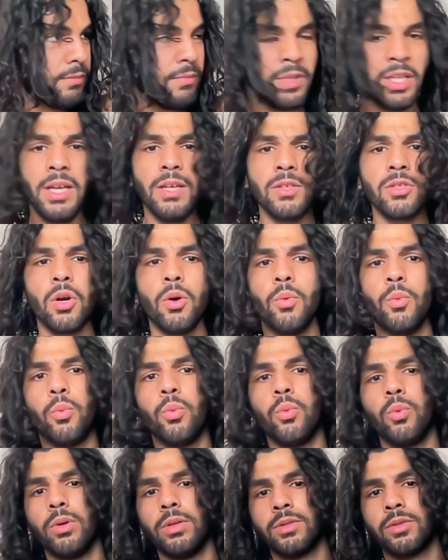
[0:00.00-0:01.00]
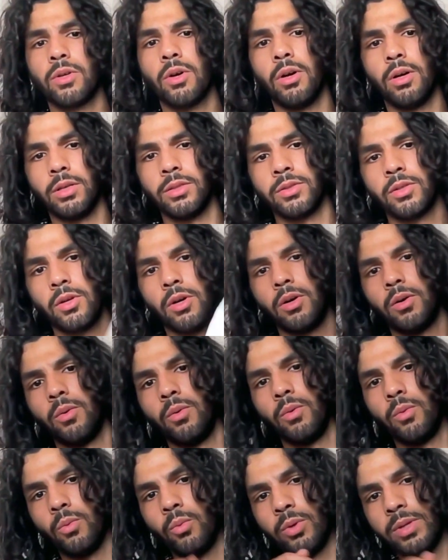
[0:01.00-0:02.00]
Yeah, it's got
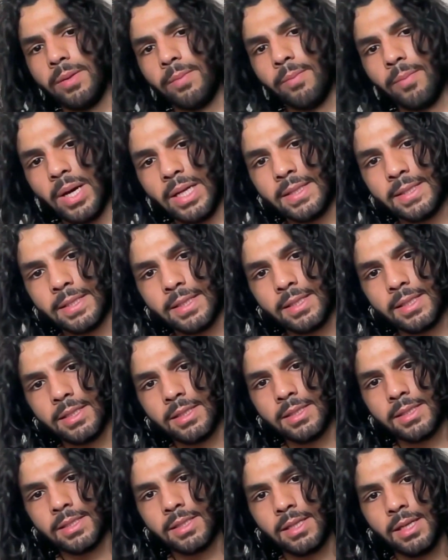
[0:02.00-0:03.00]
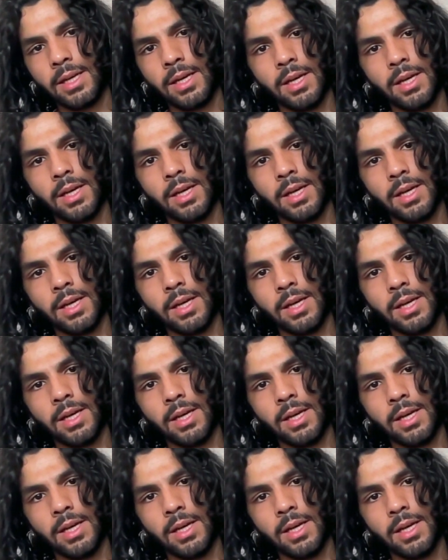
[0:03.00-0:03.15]
wooden buttons.